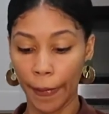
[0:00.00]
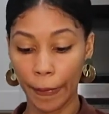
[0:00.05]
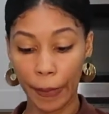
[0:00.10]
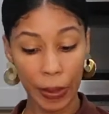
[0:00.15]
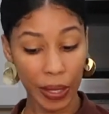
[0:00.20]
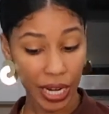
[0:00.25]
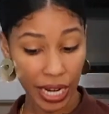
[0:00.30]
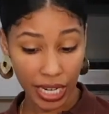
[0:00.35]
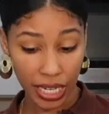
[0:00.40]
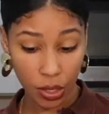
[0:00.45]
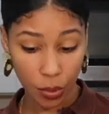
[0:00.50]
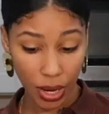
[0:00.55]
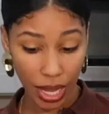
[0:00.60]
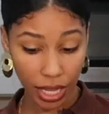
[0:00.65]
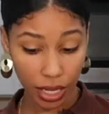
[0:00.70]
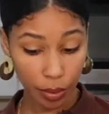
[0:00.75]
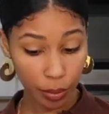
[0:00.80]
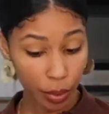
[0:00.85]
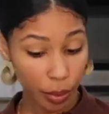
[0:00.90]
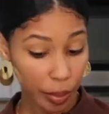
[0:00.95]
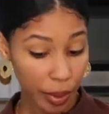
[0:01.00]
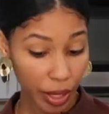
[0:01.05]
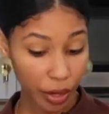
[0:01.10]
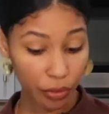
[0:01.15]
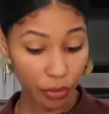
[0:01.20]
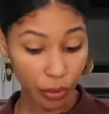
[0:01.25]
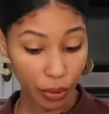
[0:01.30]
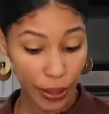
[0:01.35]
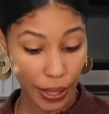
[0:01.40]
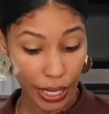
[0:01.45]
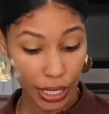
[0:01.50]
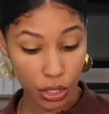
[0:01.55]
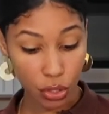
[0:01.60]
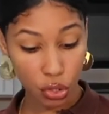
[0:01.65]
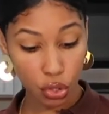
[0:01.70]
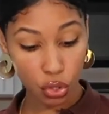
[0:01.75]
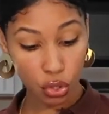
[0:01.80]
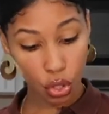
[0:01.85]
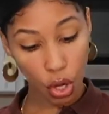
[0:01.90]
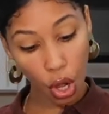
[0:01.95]
But anyway, I didn't prepare for it.
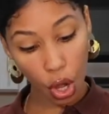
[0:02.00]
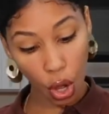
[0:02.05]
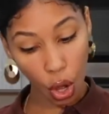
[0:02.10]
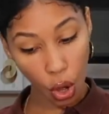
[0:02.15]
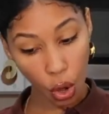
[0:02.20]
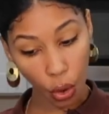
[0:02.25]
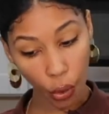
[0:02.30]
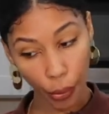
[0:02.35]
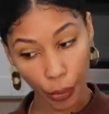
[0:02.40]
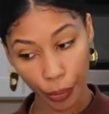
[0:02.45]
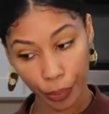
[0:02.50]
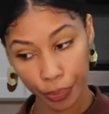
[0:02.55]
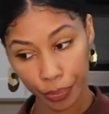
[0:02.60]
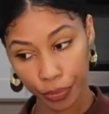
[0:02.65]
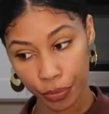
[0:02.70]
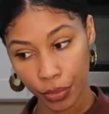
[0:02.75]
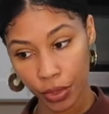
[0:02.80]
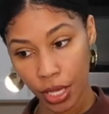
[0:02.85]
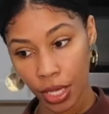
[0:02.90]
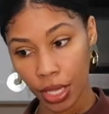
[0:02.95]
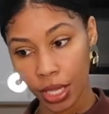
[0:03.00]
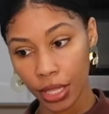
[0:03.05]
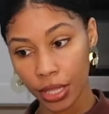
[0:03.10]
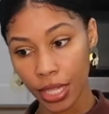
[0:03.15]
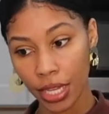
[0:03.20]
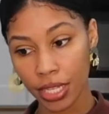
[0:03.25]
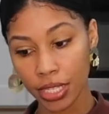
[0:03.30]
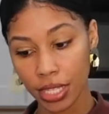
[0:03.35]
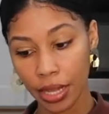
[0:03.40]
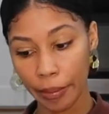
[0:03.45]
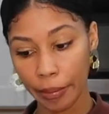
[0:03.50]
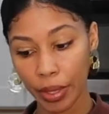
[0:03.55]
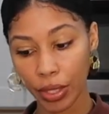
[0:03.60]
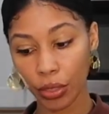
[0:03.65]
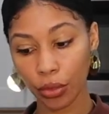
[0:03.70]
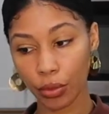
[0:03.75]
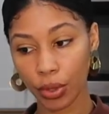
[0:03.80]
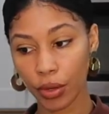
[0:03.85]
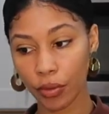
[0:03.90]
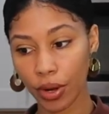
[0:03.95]
So, they sent me
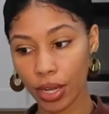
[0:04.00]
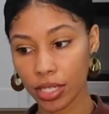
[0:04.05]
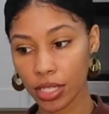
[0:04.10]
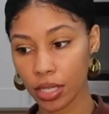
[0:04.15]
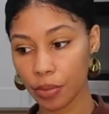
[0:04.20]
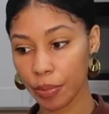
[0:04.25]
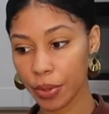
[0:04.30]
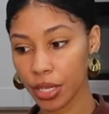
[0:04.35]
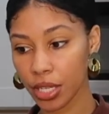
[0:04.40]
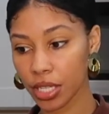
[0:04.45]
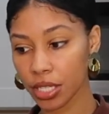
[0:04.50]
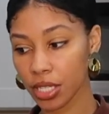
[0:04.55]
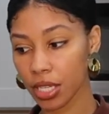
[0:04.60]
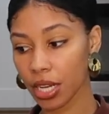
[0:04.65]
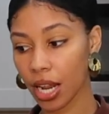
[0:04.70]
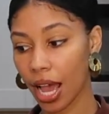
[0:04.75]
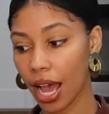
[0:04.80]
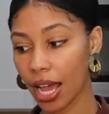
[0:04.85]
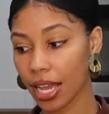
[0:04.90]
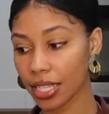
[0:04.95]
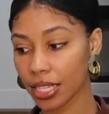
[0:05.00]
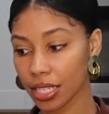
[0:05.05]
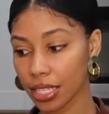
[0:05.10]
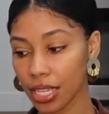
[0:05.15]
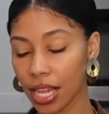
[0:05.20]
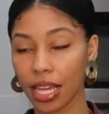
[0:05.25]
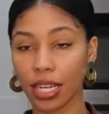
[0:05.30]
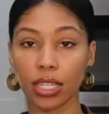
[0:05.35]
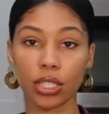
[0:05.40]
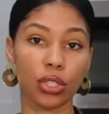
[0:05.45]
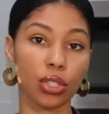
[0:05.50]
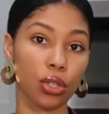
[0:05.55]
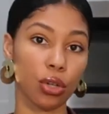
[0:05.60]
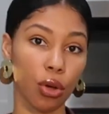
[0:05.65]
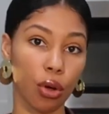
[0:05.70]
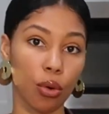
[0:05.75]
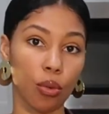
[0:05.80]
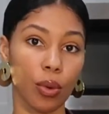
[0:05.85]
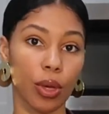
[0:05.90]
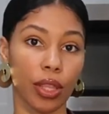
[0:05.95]
3 recipes and I decided to
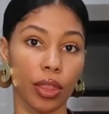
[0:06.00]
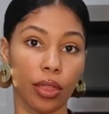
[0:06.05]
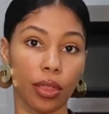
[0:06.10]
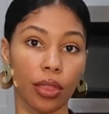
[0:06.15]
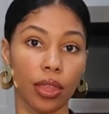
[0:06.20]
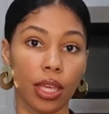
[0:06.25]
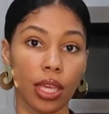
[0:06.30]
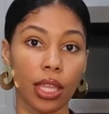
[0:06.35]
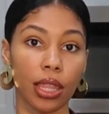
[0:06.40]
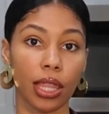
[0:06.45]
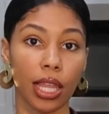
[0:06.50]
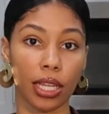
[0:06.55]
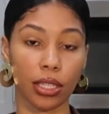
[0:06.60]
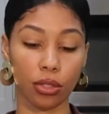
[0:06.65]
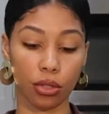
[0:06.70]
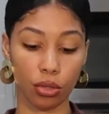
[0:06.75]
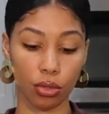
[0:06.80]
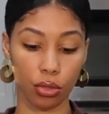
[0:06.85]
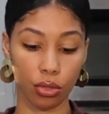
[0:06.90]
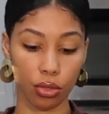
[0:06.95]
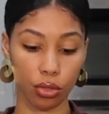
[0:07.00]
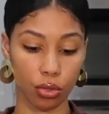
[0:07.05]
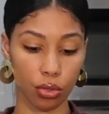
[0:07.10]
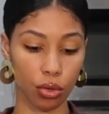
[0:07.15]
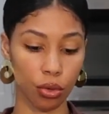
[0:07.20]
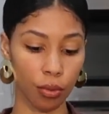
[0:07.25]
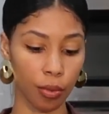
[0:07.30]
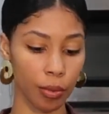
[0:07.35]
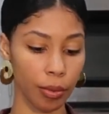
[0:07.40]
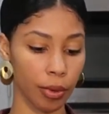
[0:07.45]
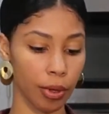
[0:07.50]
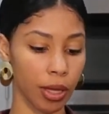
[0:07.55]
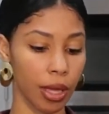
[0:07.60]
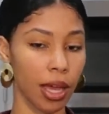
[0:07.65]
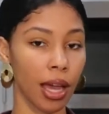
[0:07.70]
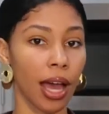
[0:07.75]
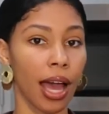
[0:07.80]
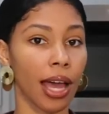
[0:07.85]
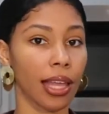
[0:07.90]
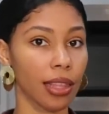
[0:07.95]
go with the lentil soup.
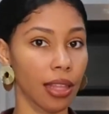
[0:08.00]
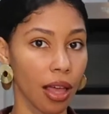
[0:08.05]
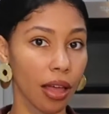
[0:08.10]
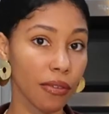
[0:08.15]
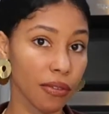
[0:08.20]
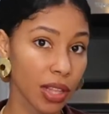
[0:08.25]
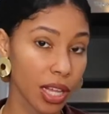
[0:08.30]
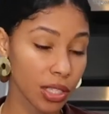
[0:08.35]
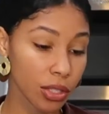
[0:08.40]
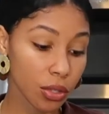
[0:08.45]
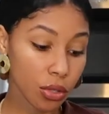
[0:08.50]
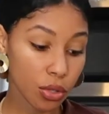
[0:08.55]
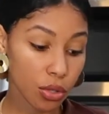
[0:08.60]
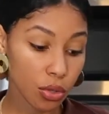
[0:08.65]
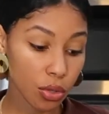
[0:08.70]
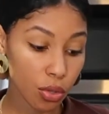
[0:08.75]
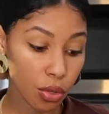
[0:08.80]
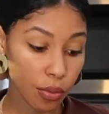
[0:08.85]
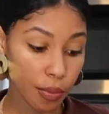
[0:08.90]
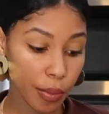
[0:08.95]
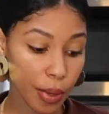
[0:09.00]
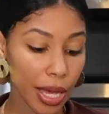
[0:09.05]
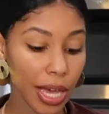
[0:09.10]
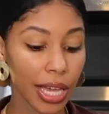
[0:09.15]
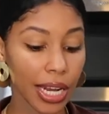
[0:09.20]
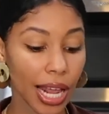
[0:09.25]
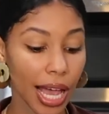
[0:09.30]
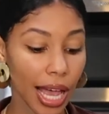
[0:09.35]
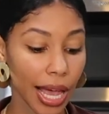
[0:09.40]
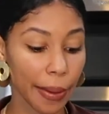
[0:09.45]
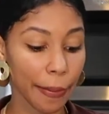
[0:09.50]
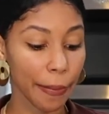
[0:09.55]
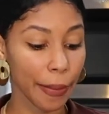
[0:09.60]
I love lentil soup and I